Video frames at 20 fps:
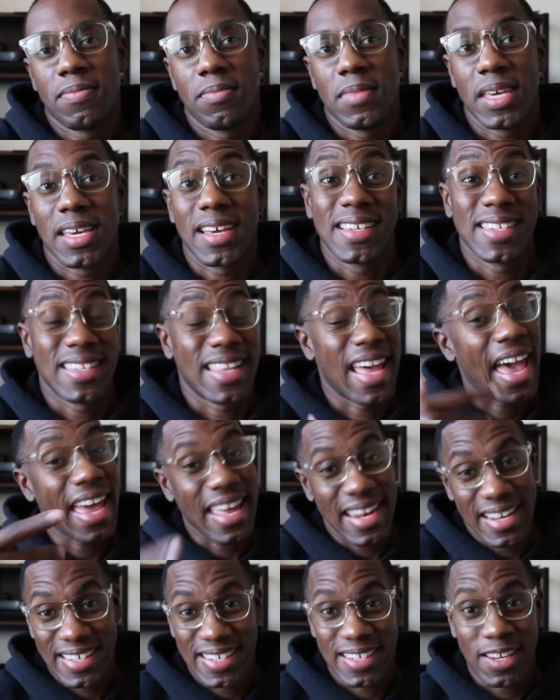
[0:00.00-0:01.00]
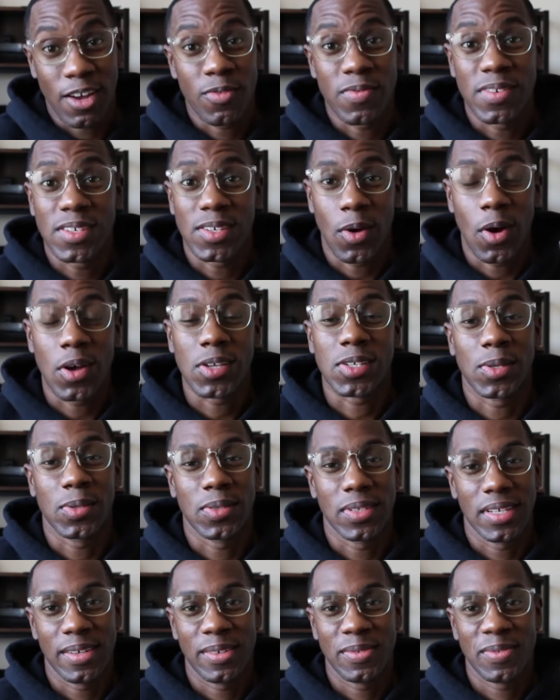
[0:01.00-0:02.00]
Because that in itself is also
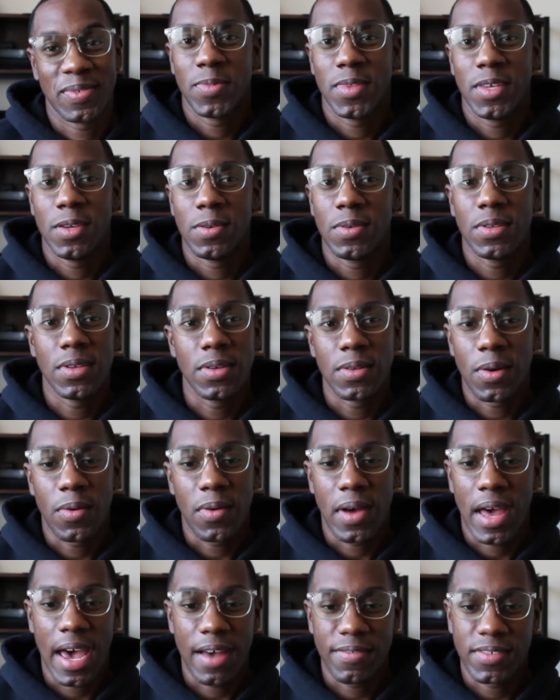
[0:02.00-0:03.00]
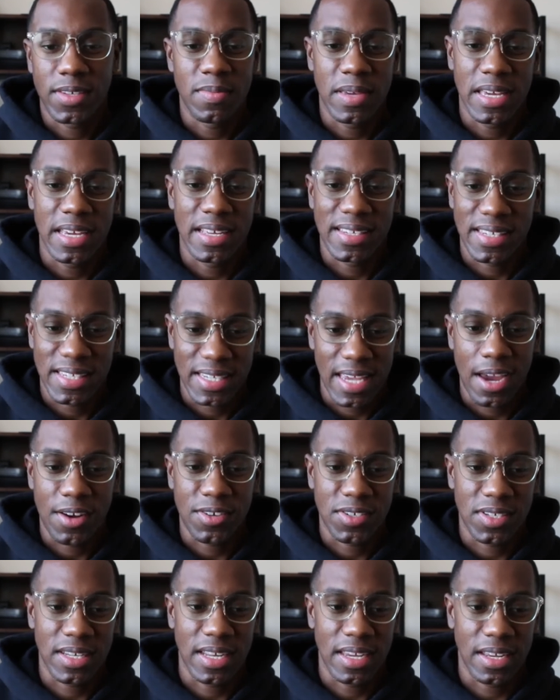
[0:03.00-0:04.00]
love. You you don't have to be in
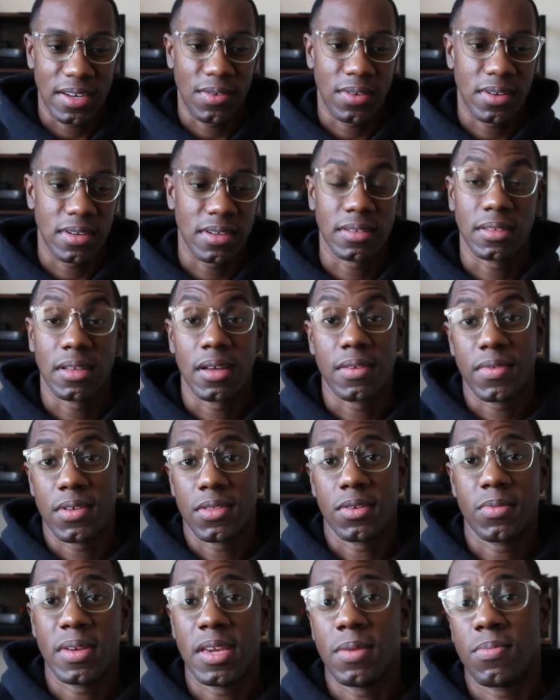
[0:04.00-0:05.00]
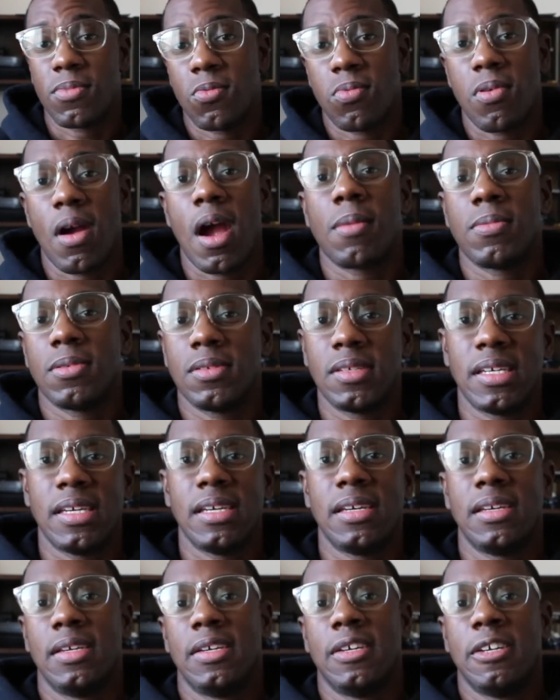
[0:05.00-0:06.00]
scarcity in order to love other people properly.
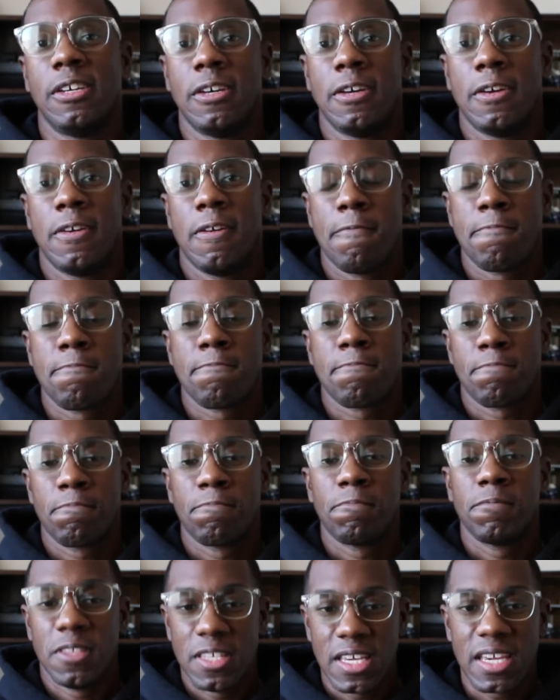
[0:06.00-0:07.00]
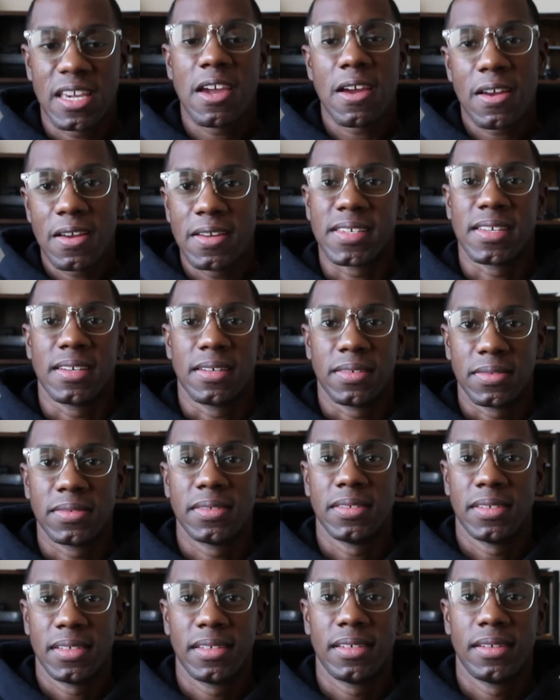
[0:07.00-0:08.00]
Take care of yourself.
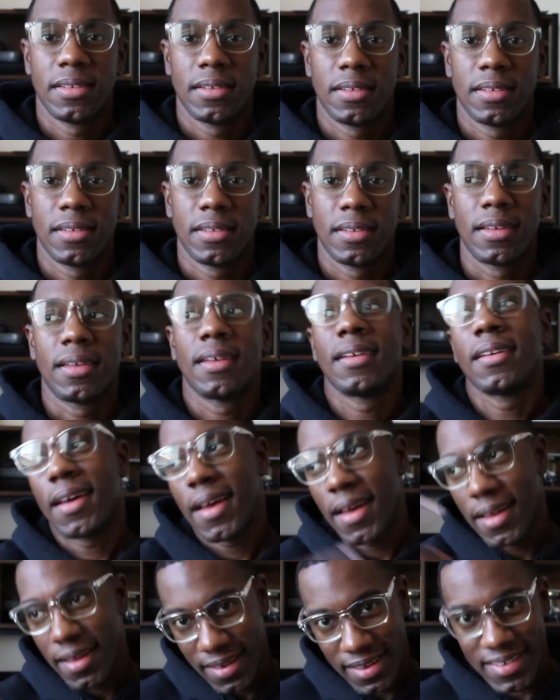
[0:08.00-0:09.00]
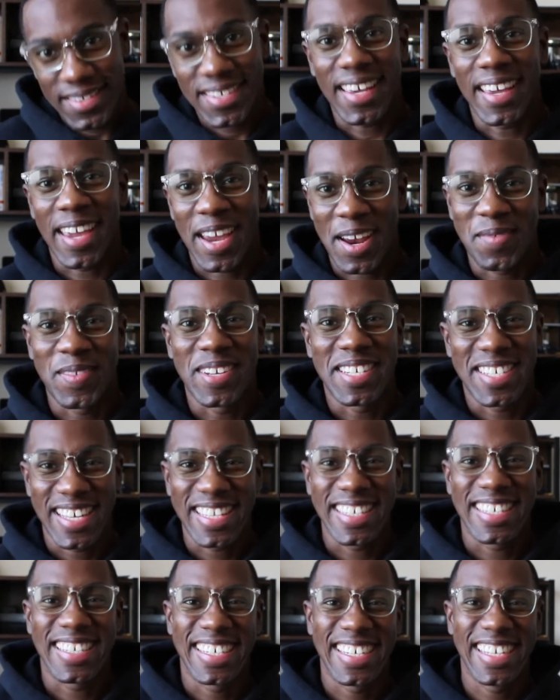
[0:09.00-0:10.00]
Take care of each
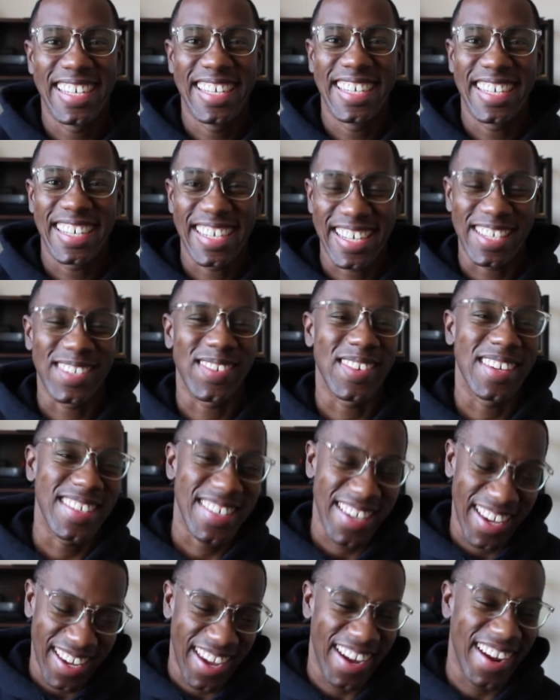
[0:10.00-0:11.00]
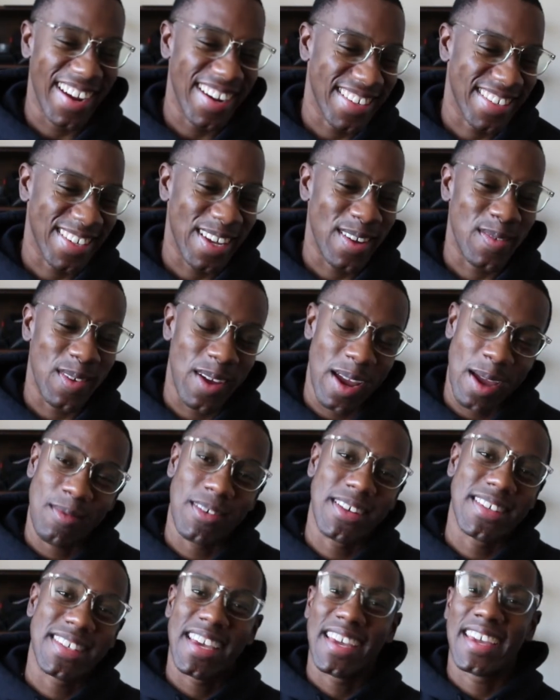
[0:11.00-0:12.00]
other. Because when you take care of yourself, you're
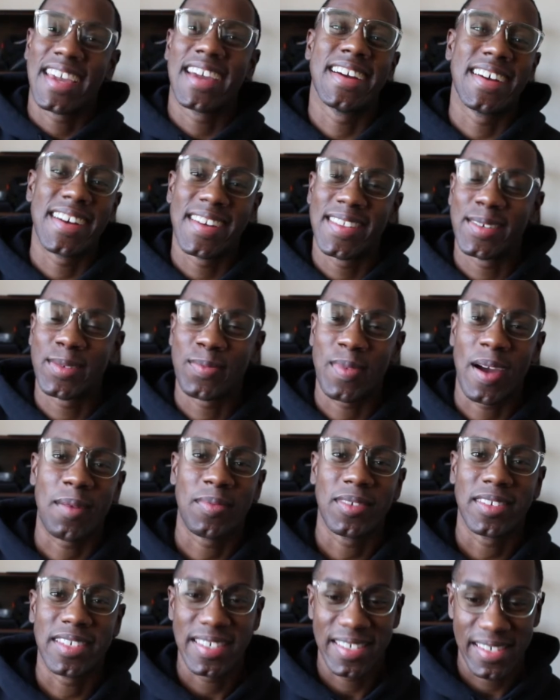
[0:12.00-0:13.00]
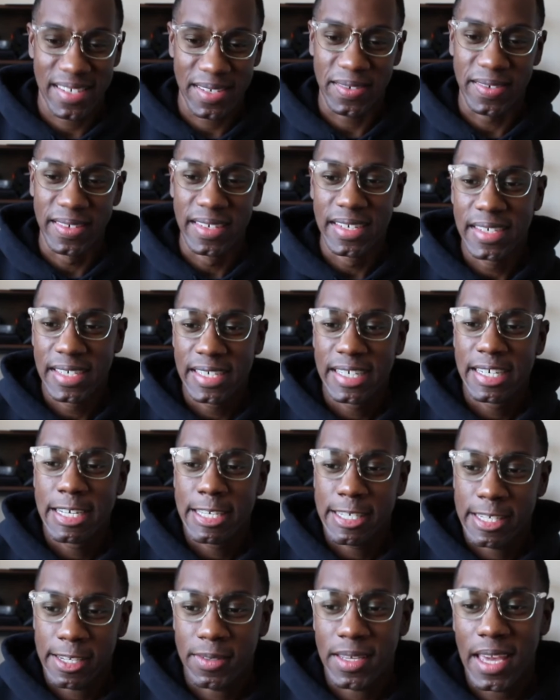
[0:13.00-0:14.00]
able to take care of others properly too.
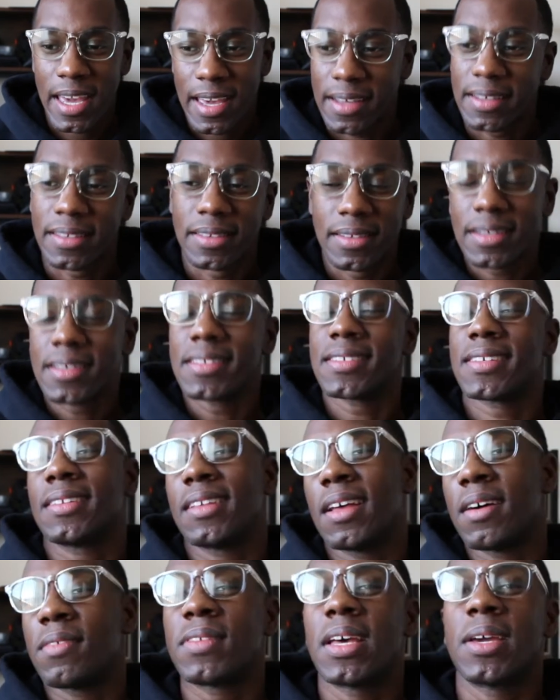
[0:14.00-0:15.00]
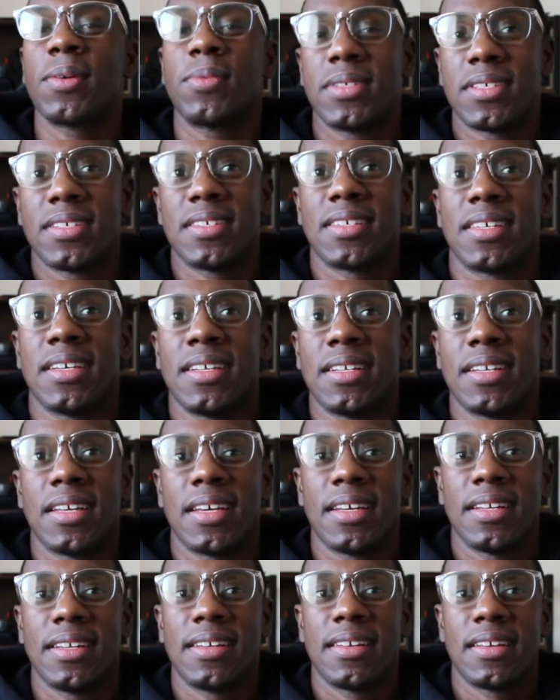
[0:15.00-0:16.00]
So yeah, look into love languages and,
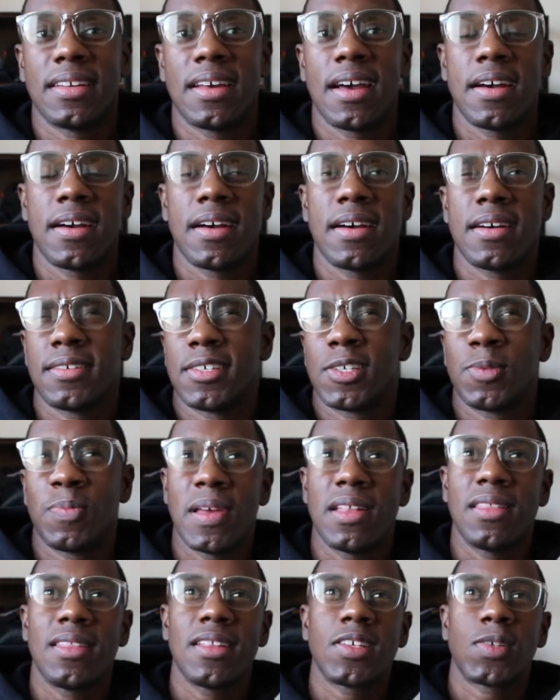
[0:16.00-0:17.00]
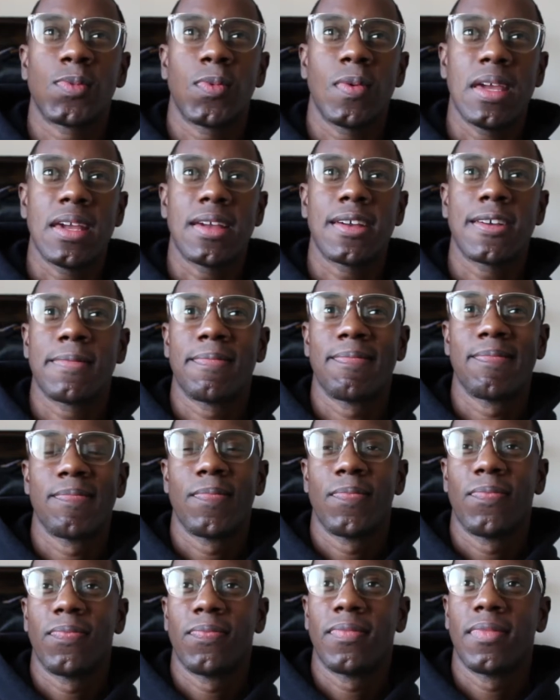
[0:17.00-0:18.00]
and uh, spend this week
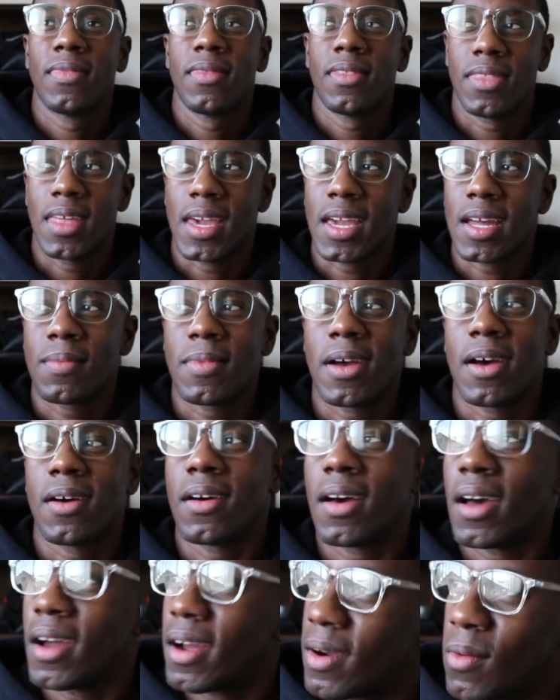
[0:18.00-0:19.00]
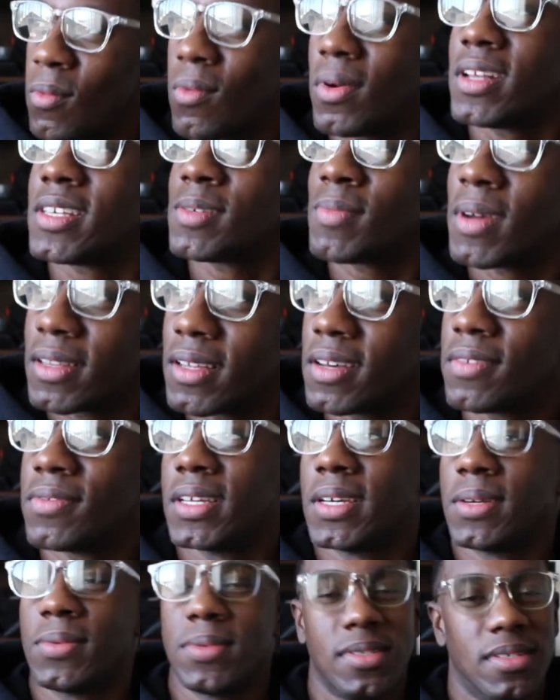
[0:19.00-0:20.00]
thinking about what is my love
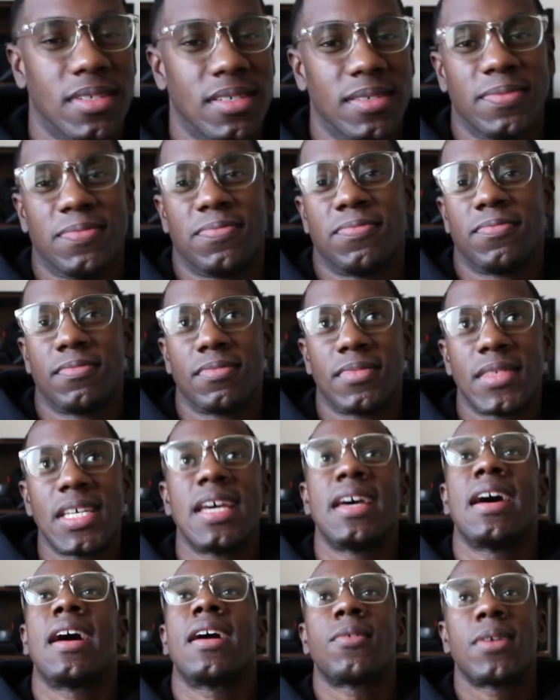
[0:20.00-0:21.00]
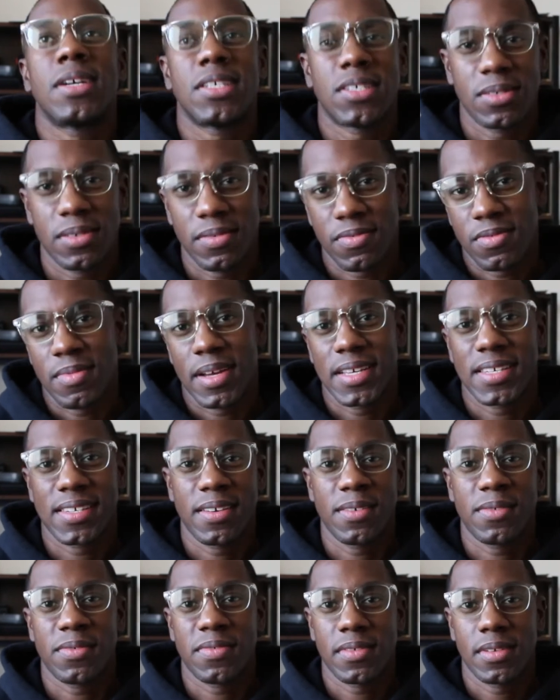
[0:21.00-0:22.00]
language and how do I show it for
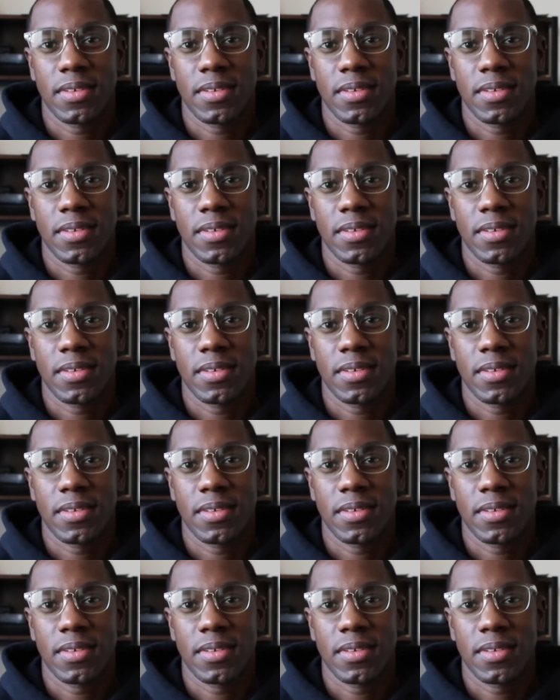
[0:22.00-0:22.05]
myself?